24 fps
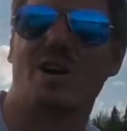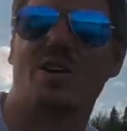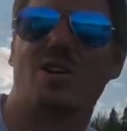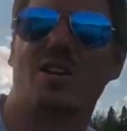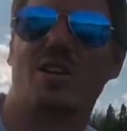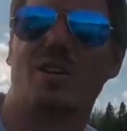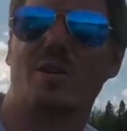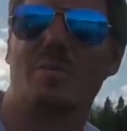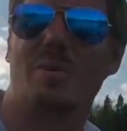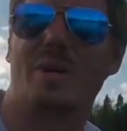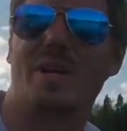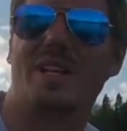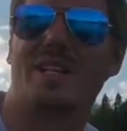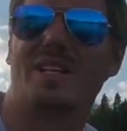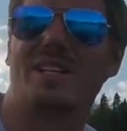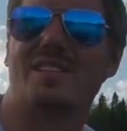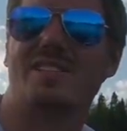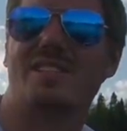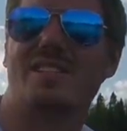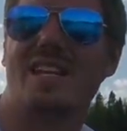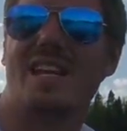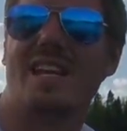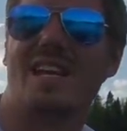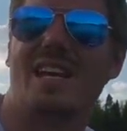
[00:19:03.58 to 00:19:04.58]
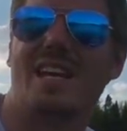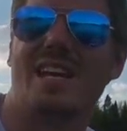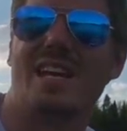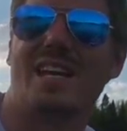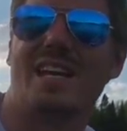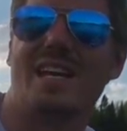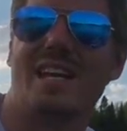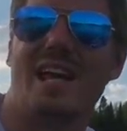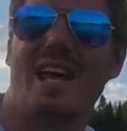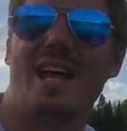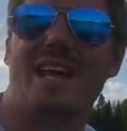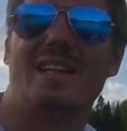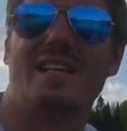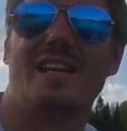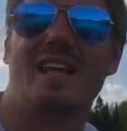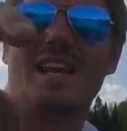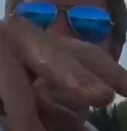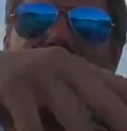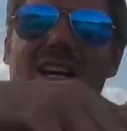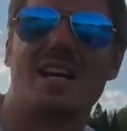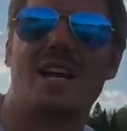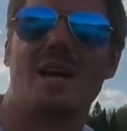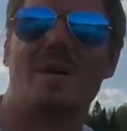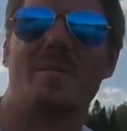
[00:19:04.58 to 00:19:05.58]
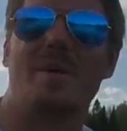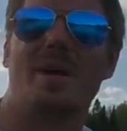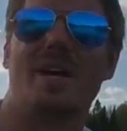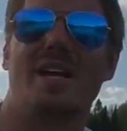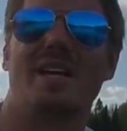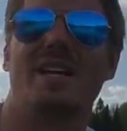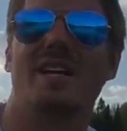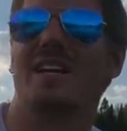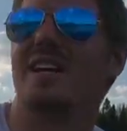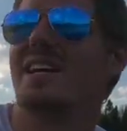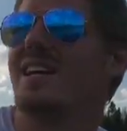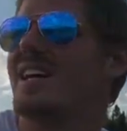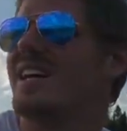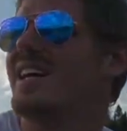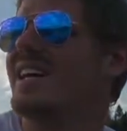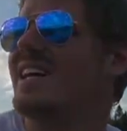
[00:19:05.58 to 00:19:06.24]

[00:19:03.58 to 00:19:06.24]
out a little bit, sinking it and letting it come in.